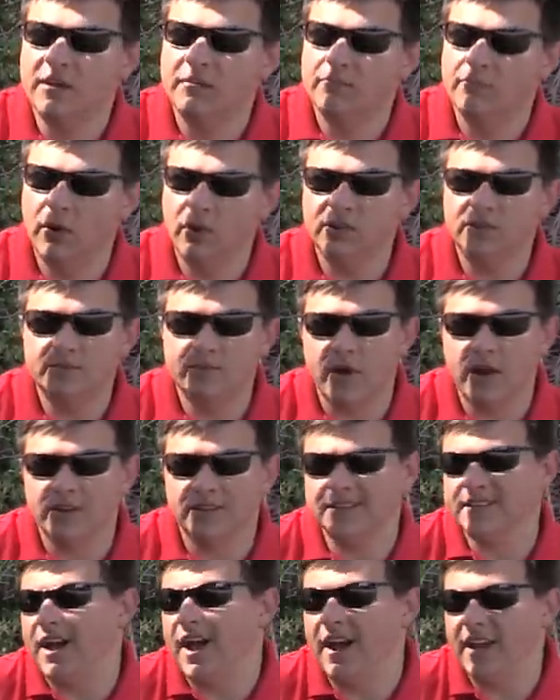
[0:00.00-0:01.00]
Most
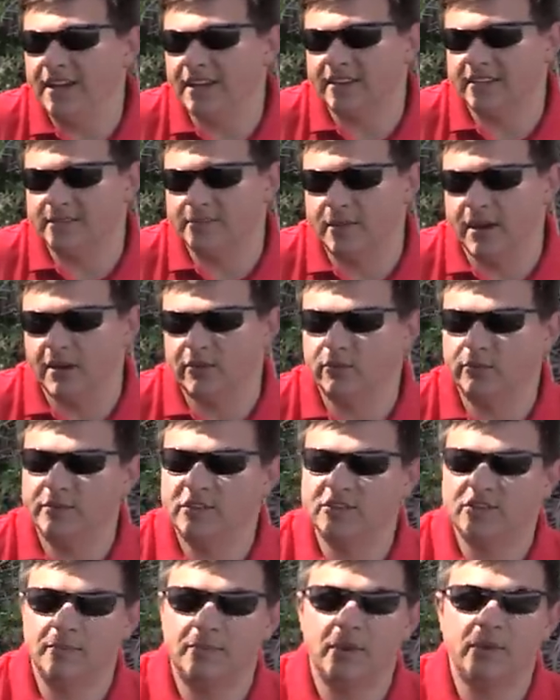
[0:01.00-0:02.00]
models I expect will be
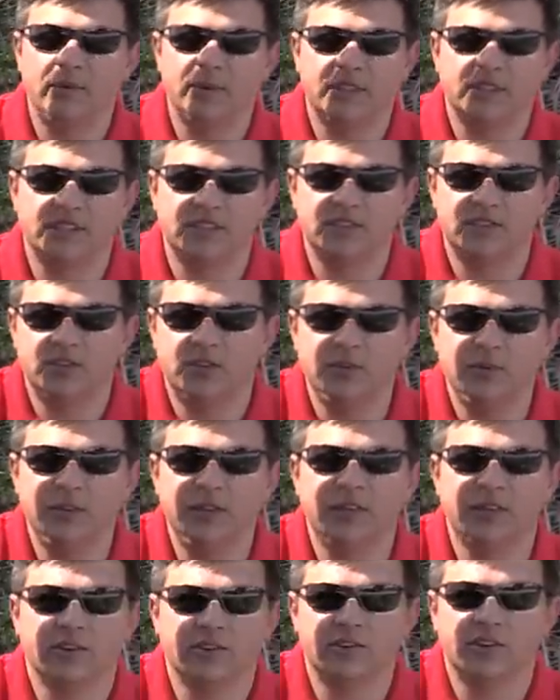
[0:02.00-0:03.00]
shipping with this two
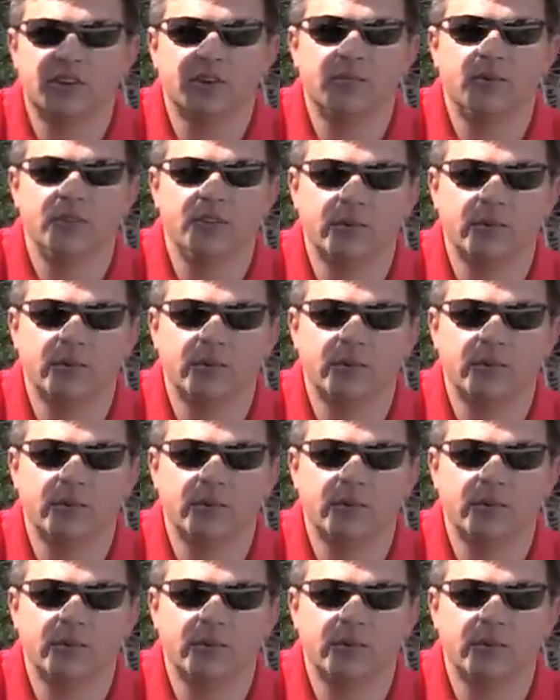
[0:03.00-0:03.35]
liter turbo